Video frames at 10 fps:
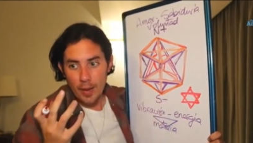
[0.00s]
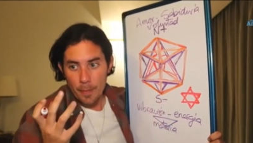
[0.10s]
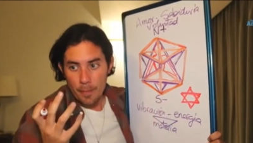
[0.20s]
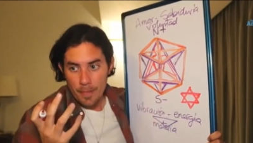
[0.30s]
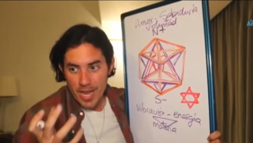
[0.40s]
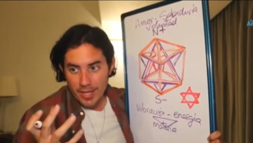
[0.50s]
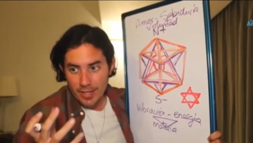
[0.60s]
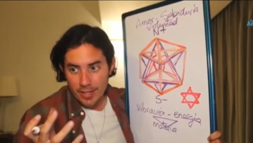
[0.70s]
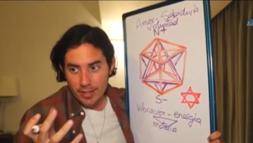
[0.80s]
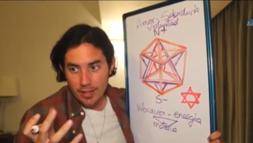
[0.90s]

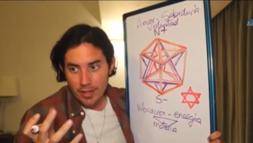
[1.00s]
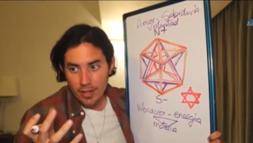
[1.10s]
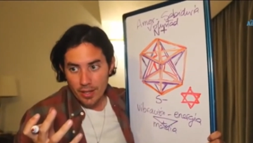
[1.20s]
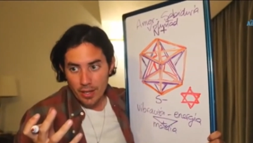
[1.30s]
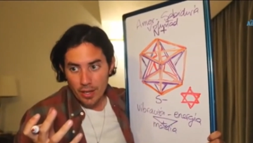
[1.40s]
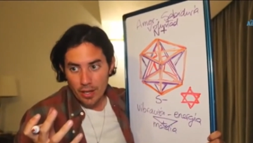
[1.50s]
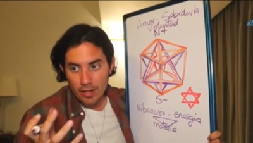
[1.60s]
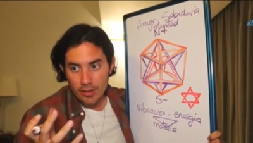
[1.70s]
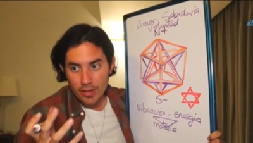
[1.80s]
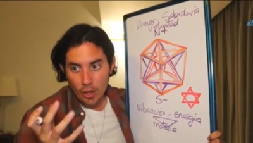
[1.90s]
make
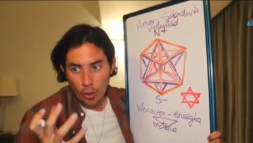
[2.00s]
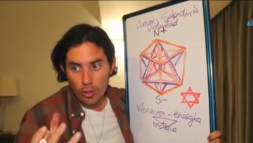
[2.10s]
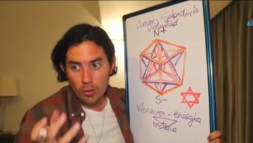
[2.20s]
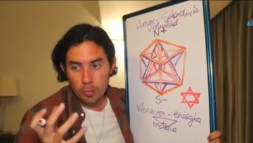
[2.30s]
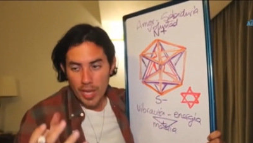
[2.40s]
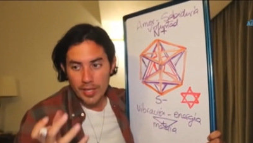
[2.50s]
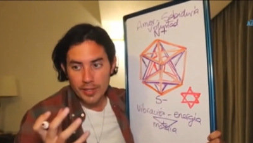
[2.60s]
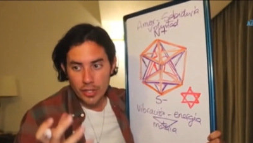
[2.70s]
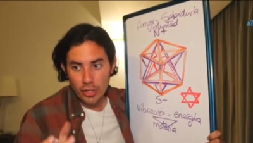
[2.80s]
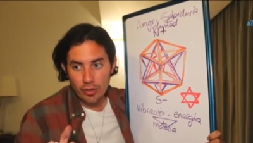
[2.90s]
the whole
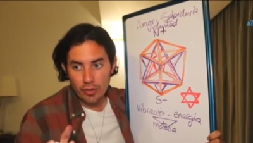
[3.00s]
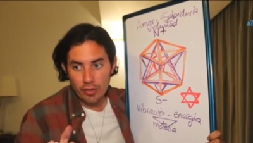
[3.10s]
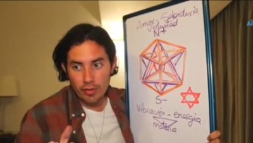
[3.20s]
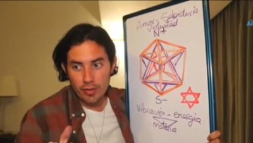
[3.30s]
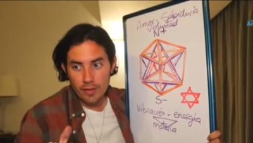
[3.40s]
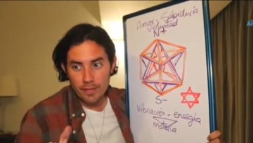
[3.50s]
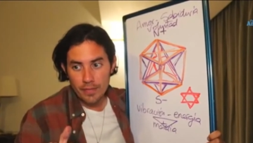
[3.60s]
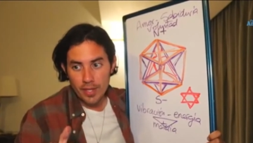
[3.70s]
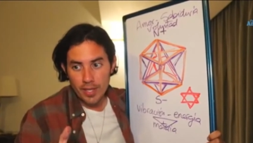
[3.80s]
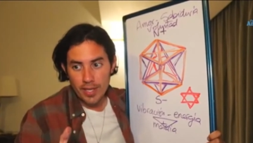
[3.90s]
planet Earth
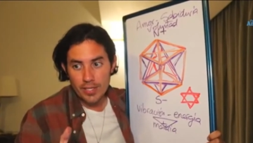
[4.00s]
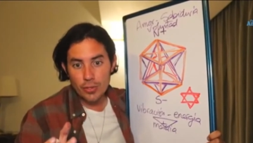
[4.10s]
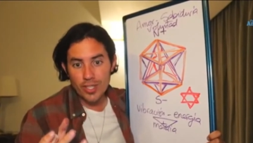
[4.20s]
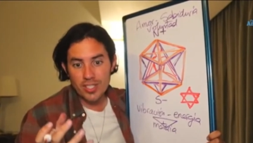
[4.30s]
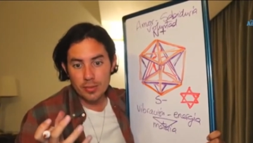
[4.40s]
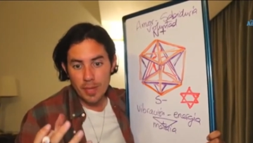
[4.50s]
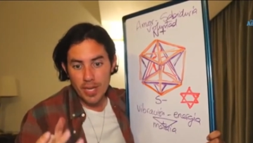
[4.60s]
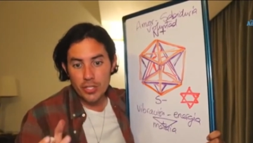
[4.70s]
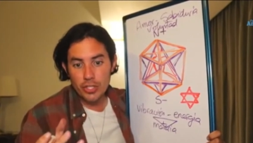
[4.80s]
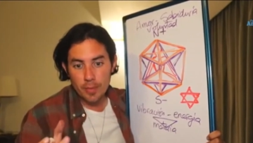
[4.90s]
into a
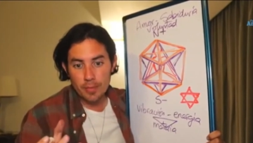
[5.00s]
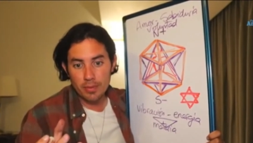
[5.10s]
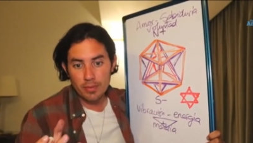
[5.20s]
spaceship